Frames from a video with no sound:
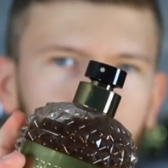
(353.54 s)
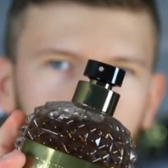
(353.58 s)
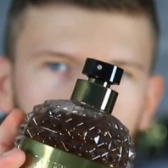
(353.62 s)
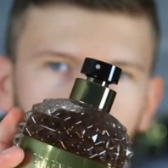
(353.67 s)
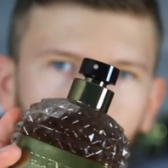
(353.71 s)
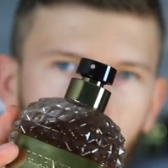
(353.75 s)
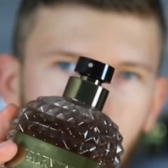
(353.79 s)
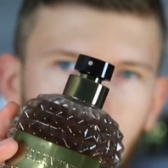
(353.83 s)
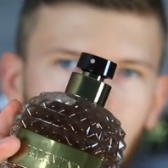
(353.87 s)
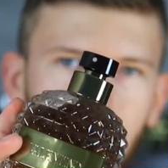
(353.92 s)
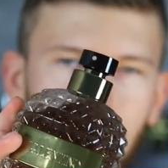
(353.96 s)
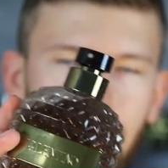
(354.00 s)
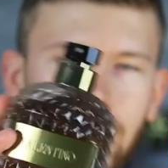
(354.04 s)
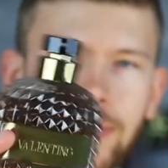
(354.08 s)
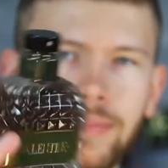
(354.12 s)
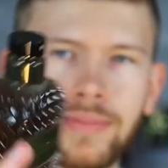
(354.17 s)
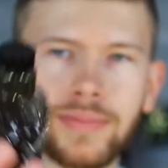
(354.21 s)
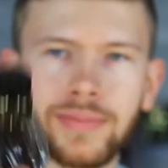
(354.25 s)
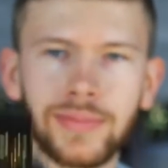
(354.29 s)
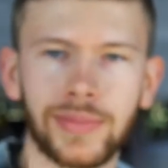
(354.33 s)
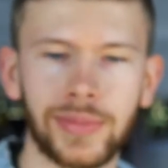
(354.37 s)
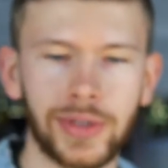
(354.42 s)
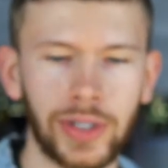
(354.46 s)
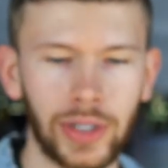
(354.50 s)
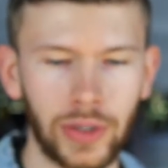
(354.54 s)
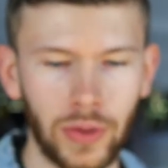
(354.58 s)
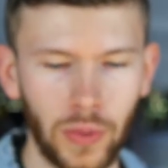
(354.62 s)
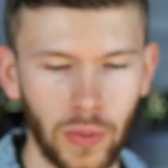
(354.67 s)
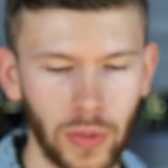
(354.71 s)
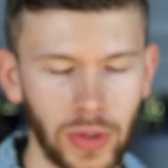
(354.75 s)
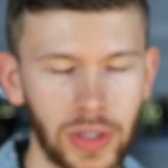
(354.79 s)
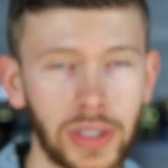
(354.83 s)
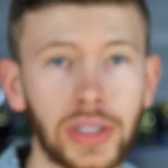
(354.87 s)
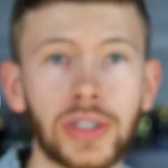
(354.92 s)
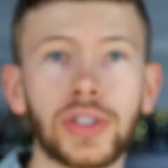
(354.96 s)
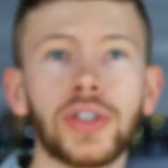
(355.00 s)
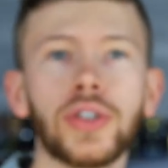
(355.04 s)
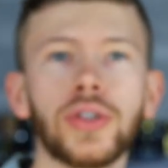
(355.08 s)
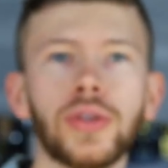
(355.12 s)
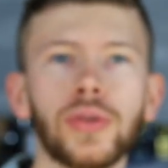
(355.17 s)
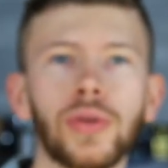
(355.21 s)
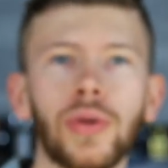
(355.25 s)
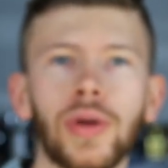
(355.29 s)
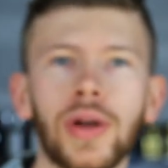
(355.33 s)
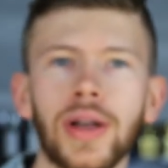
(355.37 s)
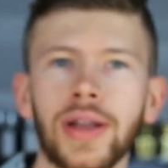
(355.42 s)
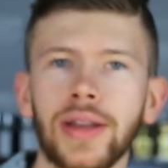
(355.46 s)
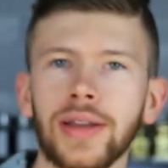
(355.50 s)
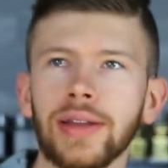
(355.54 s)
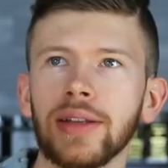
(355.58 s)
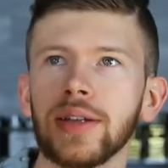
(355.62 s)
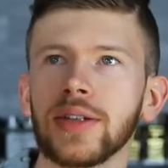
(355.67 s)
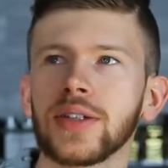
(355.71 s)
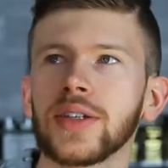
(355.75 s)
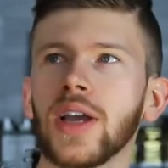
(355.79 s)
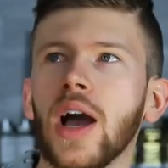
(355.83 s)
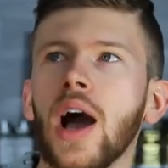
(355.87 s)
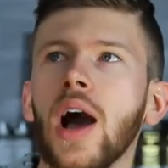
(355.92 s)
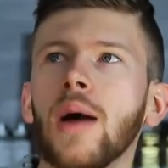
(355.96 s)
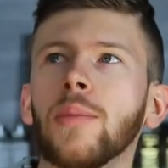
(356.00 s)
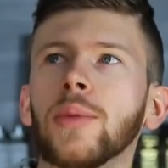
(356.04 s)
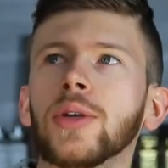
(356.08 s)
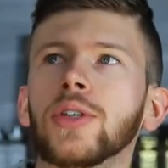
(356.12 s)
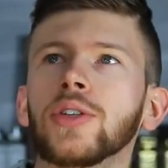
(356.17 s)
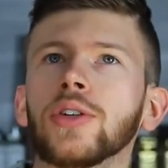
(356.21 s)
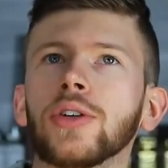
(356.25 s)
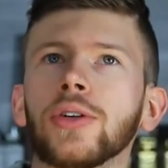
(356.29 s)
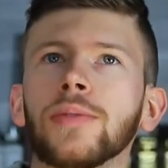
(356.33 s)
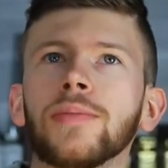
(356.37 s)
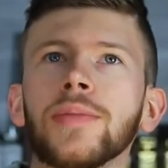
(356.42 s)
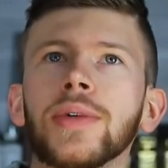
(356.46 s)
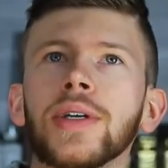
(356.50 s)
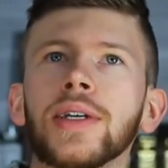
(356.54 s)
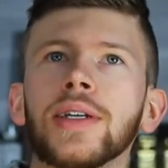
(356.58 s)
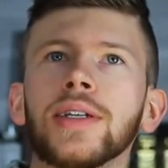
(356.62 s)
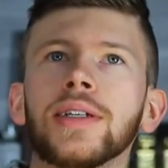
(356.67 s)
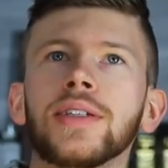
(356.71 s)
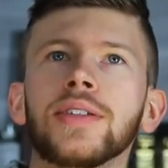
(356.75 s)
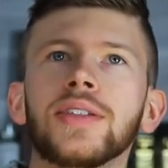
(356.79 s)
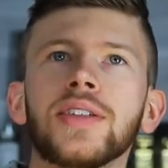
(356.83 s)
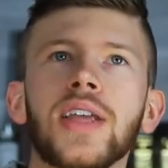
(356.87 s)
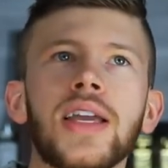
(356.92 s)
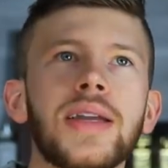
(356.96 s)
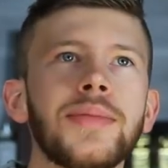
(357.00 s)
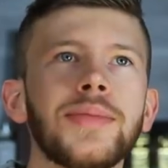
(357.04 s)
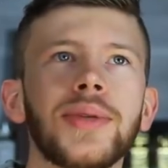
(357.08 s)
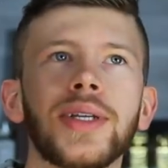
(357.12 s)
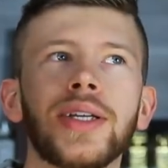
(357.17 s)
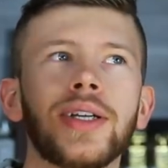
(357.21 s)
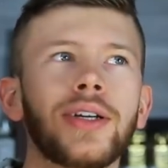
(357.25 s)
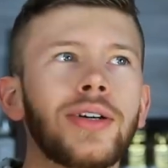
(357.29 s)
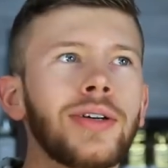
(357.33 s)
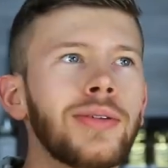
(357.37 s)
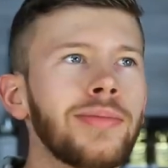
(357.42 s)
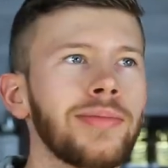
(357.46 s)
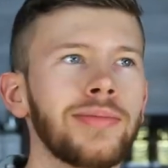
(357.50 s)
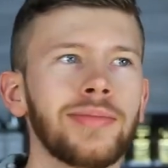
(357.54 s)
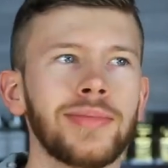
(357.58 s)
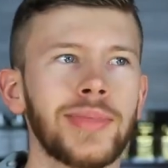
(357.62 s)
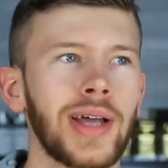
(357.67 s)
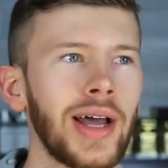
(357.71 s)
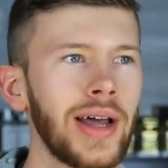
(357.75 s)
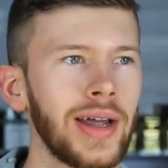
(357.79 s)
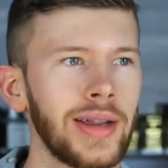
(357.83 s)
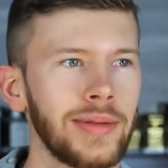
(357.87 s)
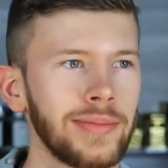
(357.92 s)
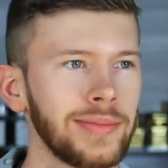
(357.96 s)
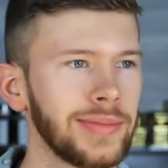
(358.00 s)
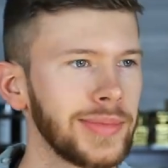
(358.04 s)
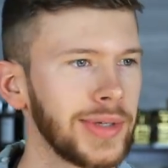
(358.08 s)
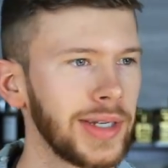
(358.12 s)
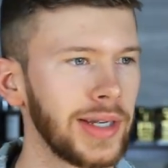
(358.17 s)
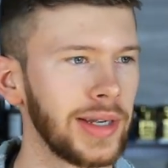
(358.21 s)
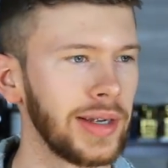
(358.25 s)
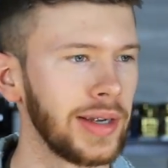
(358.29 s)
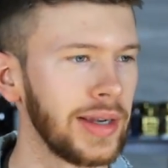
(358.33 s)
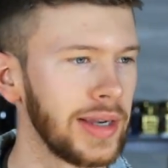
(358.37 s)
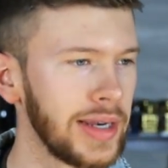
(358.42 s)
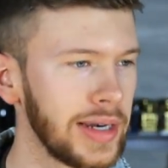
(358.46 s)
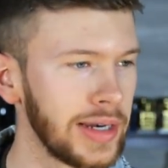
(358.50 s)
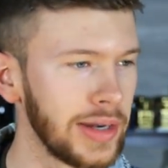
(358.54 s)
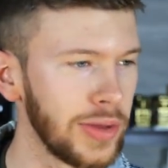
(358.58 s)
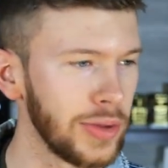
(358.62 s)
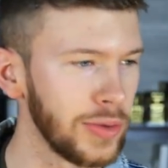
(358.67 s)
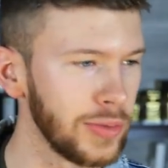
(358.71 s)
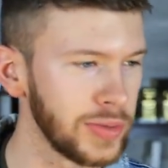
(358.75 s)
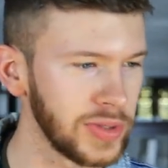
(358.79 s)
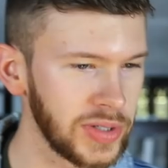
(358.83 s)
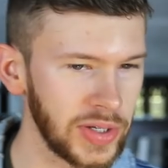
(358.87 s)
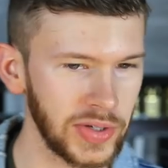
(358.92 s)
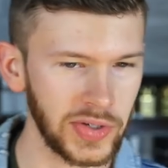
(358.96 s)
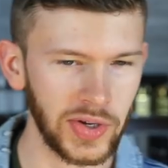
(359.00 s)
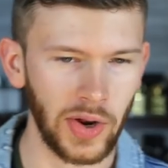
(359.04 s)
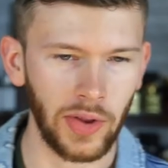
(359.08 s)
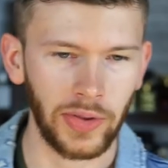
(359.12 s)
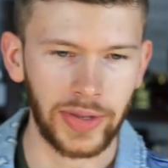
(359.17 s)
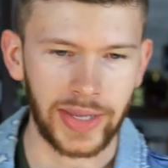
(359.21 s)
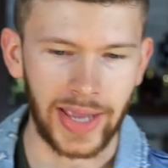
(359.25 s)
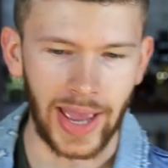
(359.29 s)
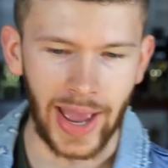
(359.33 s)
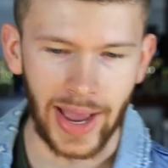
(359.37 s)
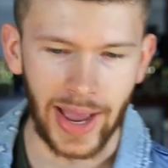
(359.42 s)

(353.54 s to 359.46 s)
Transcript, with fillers: chocolate according to this commenter. Same deal, not uh, an enthusiast on the